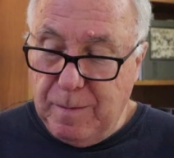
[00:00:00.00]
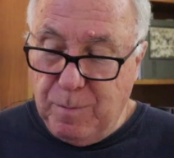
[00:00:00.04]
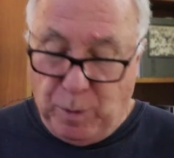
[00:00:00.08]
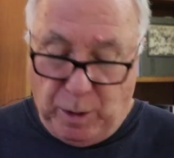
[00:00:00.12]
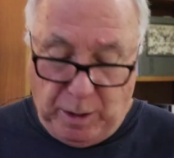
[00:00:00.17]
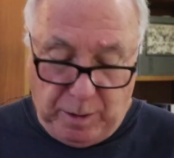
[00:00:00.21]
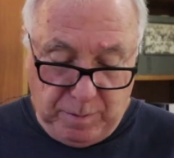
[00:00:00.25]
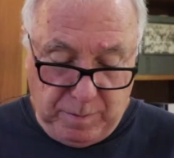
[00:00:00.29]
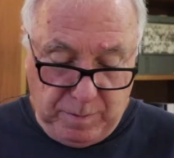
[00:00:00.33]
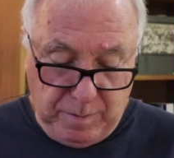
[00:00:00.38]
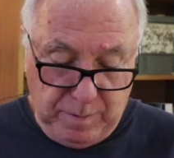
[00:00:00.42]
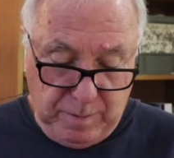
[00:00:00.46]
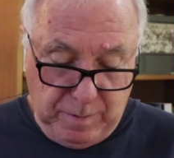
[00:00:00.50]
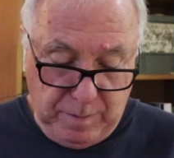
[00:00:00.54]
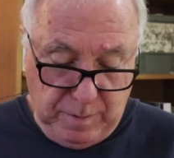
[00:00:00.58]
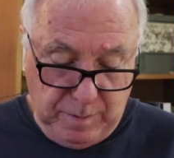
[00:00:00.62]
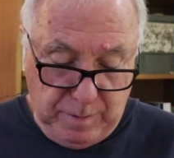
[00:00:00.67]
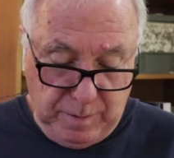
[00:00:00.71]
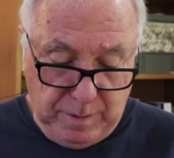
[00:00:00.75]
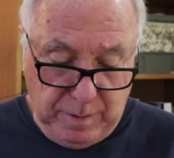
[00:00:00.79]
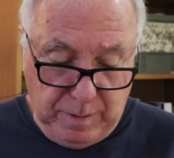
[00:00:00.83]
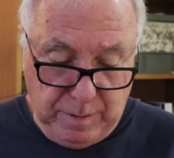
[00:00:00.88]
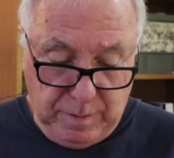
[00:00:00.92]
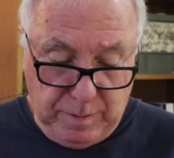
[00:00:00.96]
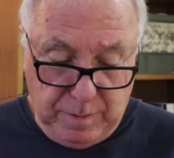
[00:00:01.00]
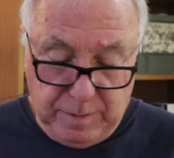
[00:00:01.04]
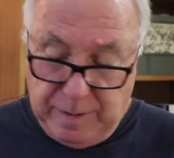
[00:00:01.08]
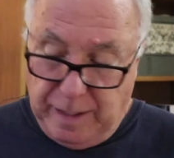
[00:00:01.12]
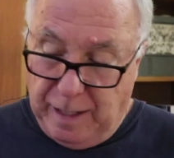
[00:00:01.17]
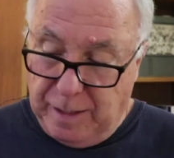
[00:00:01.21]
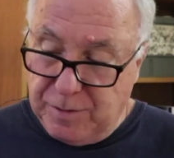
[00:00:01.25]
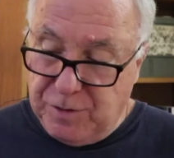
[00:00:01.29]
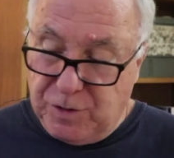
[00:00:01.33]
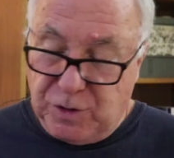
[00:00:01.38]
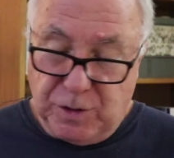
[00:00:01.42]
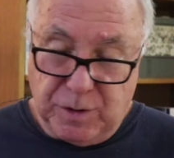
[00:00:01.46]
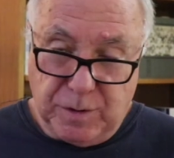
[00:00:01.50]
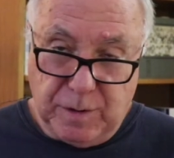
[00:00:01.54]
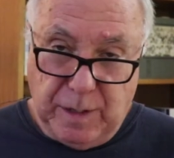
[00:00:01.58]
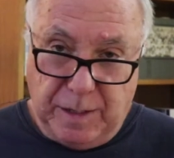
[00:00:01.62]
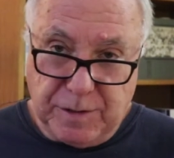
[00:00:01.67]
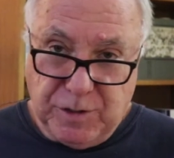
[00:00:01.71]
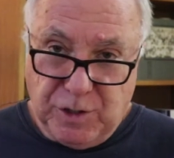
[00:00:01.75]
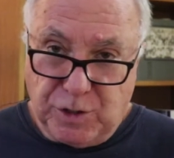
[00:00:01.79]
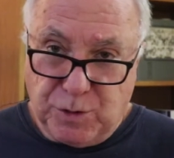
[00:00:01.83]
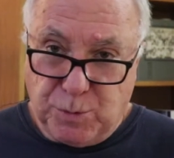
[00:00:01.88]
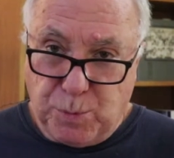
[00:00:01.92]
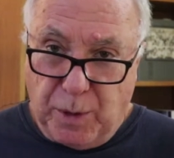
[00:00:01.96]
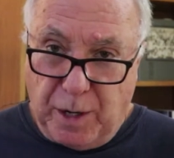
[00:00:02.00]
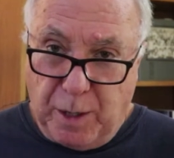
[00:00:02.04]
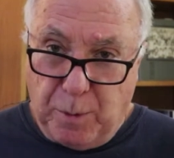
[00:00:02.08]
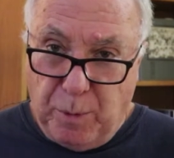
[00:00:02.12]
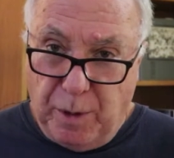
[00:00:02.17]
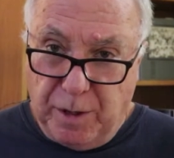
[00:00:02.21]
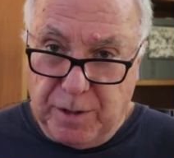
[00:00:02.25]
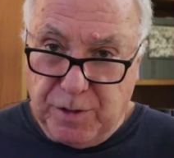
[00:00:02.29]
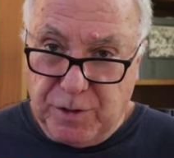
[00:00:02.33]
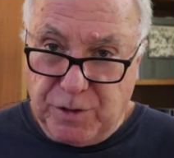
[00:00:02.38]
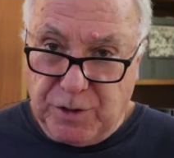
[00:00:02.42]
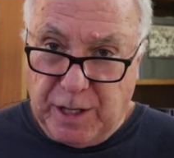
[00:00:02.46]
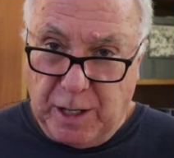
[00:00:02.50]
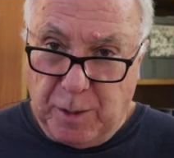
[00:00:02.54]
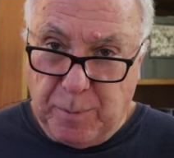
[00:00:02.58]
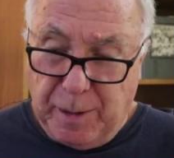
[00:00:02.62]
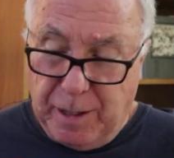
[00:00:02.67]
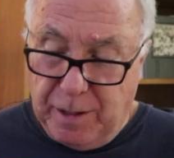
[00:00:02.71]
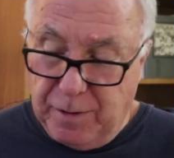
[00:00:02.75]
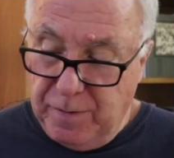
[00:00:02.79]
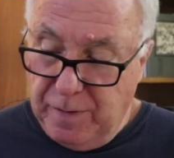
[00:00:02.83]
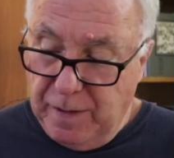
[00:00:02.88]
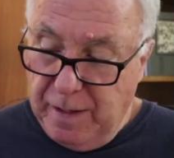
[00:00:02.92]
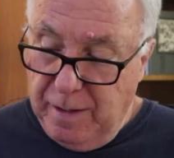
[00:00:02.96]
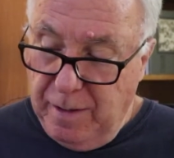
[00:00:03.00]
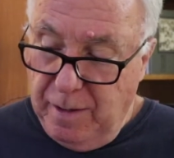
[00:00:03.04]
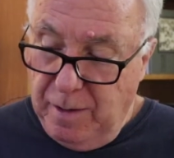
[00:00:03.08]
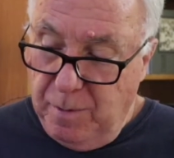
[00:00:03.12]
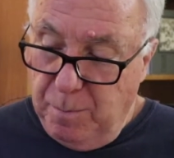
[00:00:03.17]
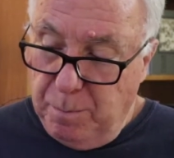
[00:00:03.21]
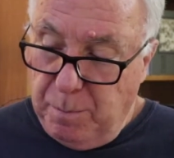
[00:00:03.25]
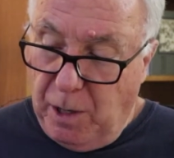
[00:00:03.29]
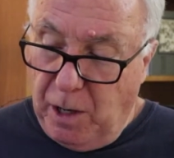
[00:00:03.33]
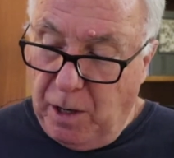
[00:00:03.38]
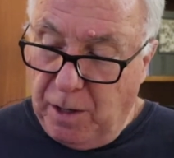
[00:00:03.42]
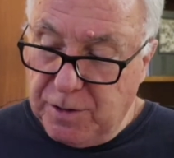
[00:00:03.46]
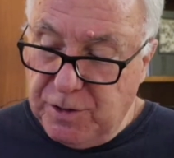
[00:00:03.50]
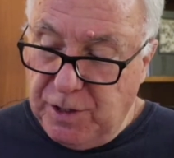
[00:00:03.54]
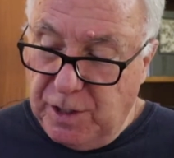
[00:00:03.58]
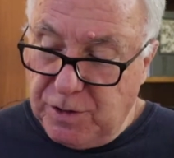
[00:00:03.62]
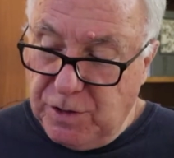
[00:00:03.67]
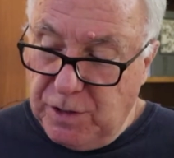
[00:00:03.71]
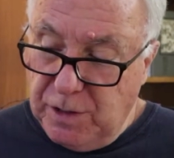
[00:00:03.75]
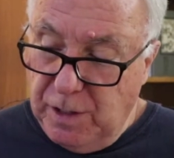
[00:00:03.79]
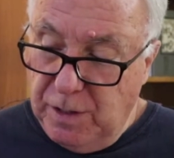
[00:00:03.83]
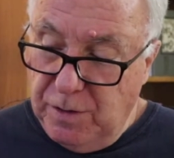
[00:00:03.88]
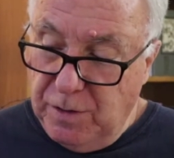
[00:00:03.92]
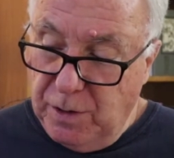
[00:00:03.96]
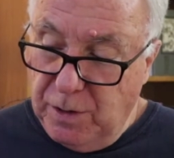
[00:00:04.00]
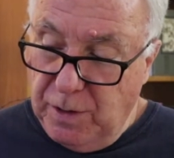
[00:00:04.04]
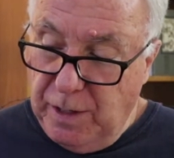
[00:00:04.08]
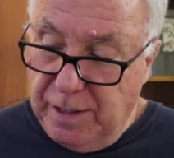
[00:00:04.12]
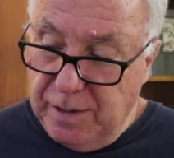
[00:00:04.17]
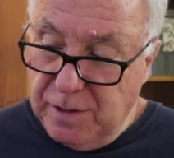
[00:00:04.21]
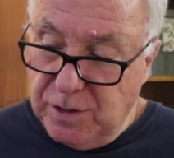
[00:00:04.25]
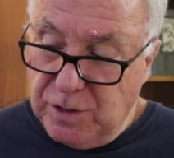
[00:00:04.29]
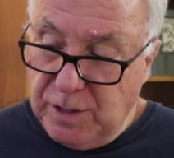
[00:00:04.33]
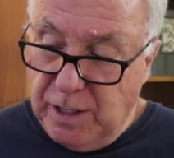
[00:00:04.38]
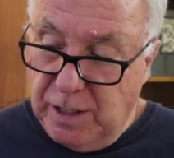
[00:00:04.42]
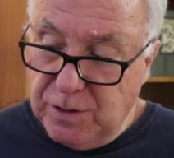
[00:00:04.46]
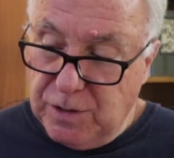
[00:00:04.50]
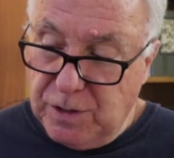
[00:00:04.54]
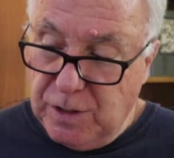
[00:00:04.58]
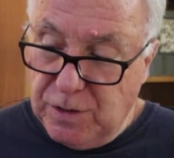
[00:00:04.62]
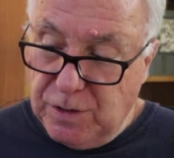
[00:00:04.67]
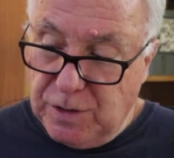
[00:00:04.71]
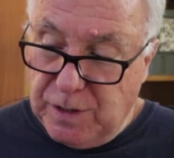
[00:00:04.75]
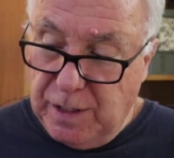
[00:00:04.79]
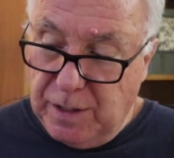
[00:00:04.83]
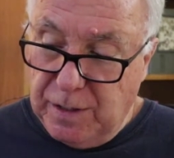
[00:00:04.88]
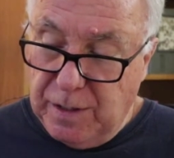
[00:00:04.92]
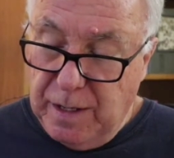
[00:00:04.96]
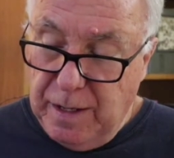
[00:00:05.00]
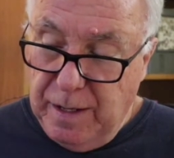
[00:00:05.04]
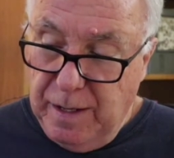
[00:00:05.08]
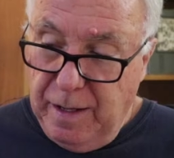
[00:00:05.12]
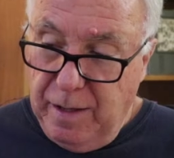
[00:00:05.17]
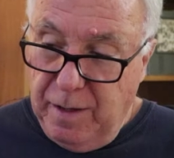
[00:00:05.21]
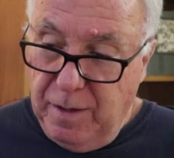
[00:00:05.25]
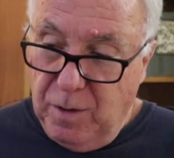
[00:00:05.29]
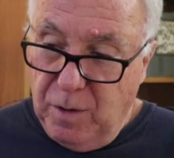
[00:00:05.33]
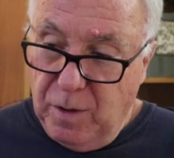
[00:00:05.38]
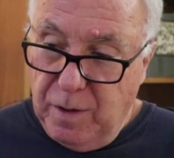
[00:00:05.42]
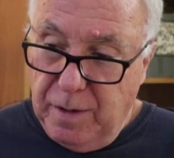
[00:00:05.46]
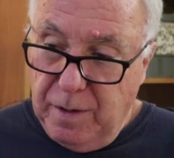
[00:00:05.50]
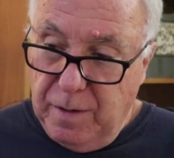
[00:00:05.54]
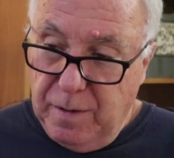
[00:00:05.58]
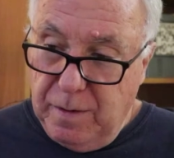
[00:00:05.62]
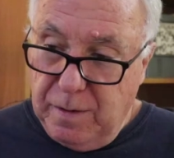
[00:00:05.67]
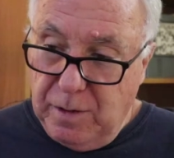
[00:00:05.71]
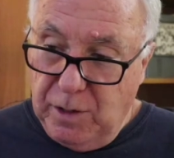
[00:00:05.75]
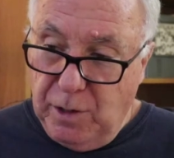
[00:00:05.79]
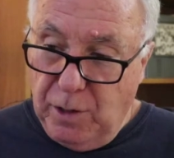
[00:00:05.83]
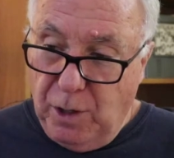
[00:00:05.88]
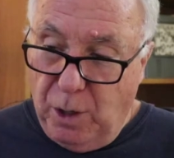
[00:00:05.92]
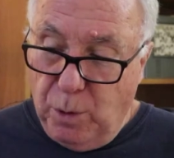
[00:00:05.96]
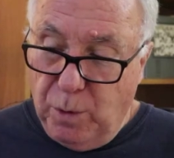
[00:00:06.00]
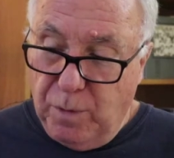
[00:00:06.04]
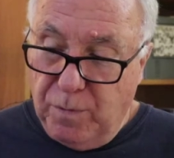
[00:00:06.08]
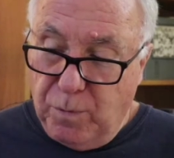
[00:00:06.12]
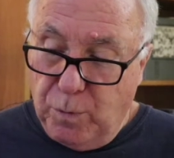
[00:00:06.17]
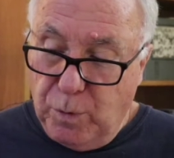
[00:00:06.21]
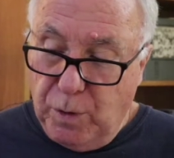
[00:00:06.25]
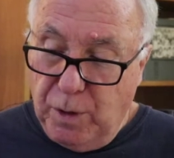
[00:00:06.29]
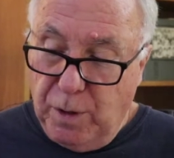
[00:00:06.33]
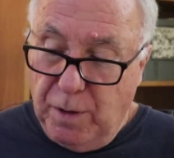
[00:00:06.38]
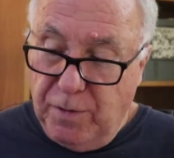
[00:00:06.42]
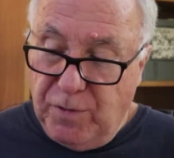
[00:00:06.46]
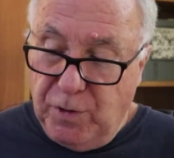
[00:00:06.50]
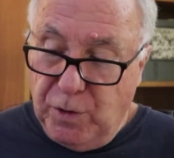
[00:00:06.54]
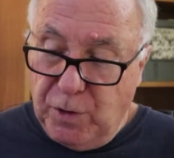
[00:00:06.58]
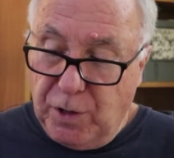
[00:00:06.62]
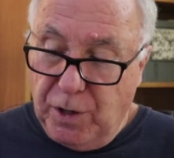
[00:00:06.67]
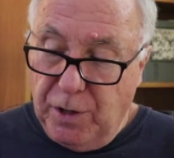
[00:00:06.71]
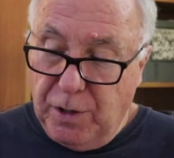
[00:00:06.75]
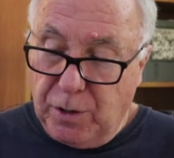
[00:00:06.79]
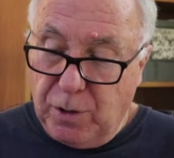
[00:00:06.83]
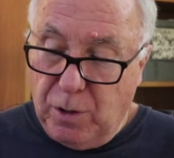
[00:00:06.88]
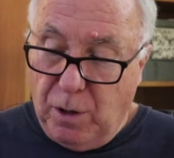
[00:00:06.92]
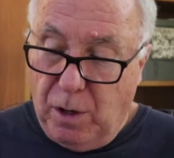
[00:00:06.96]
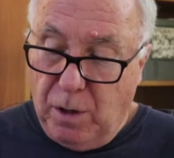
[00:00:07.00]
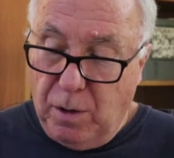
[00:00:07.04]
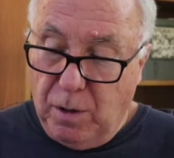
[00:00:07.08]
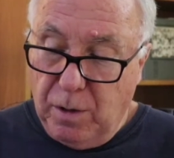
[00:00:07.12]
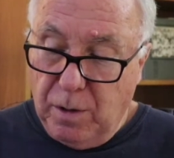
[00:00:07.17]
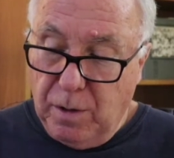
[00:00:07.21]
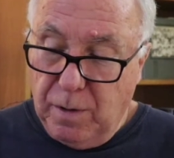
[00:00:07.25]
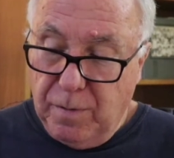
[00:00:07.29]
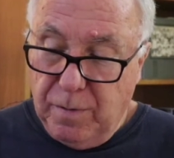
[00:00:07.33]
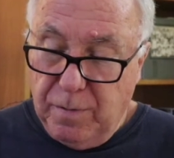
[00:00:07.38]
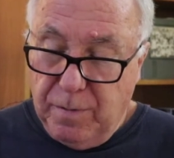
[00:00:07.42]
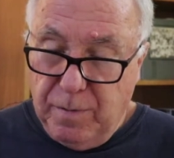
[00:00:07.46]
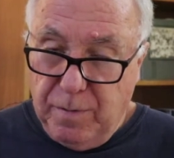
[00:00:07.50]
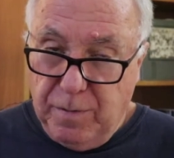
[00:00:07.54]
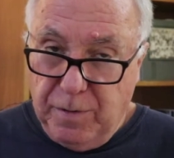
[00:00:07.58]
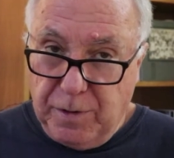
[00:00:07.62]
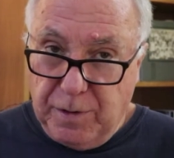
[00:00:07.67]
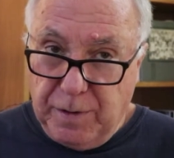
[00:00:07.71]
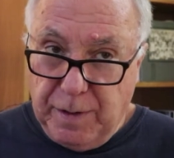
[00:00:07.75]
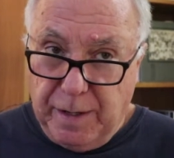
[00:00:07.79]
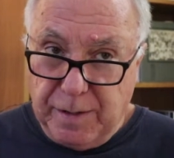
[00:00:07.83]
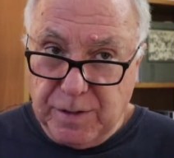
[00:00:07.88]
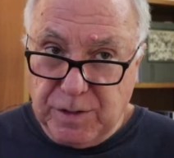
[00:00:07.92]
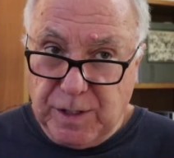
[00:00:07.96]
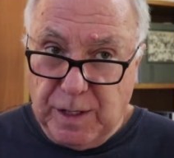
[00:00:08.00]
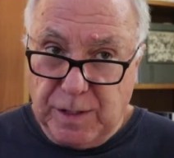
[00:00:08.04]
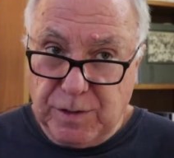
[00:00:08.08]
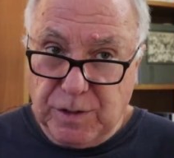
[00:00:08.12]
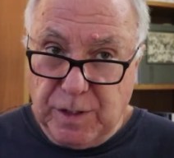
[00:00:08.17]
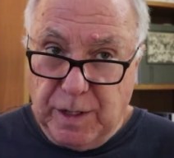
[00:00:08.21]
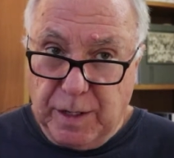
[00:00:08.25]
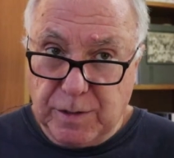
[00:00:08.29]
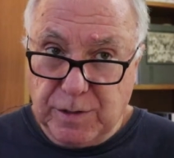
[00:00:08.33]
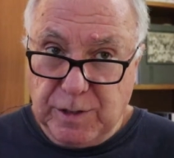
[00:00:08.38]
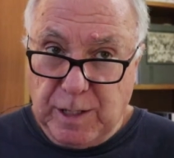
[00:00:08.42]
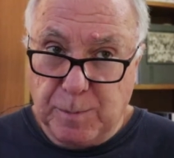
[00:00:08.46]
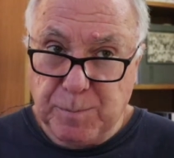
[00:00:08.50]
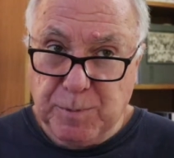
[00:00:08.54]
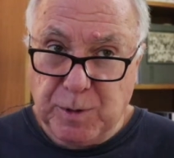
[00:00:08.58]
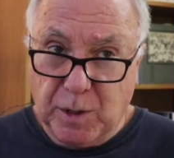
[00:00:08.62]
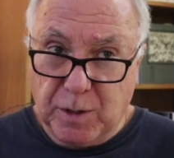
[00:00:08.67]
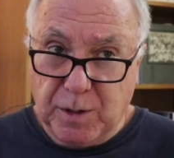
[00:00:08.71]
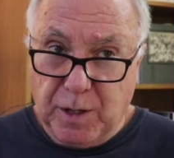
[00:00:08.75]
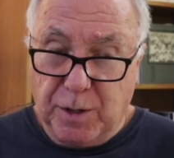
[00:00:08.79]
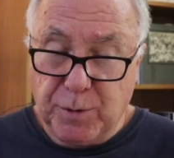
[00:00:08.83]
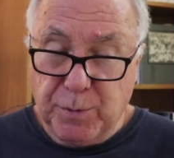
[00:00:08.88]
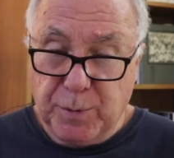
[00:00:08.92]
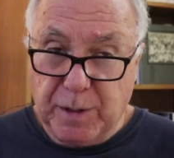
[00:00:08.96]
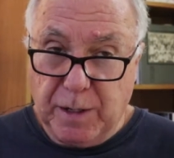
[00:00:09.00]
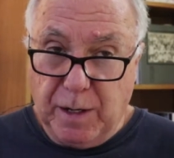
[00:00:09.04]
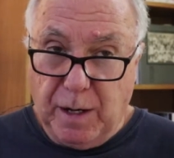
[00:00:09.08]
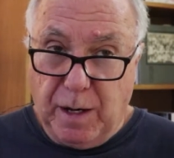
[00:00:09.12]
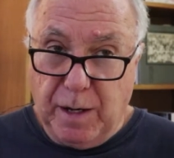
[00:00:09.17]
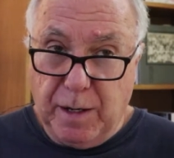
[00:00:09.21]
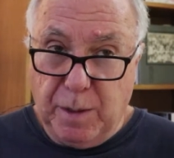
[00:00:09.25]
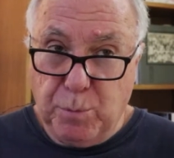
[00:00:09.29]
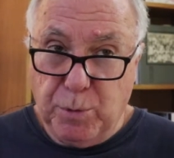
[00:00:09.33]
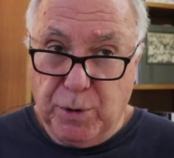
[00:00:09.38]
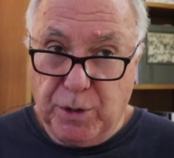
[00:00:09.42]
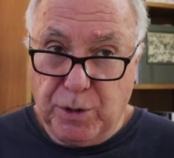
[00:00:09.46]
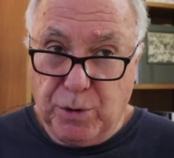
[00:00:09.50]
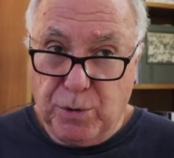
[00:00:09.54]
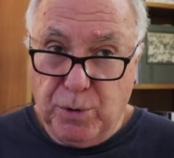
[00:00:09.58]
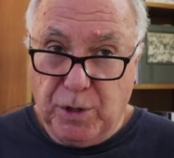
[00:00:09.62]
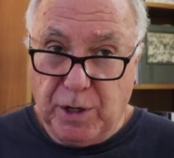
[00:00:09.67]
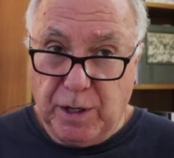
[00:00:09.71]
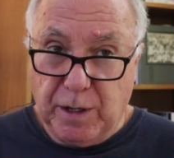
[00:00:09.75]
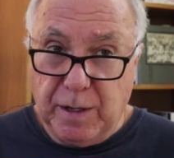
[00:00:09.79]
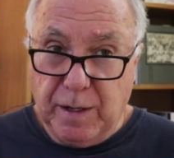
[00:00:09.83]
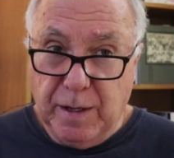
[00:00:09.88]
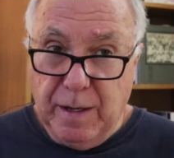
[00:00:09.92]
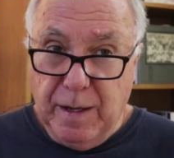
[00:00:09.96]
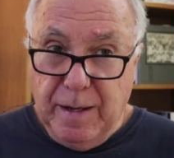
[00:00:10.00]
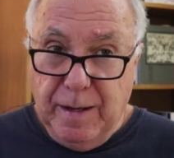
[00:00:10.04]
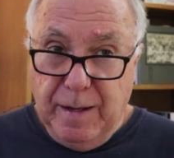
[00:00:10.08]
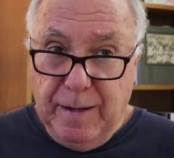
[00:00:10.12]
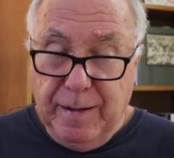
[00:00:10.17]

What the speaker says: Well, that's just what I wanted to say about politics in the United States, is that, if you're going to call the United States an exceptional country, I would agree.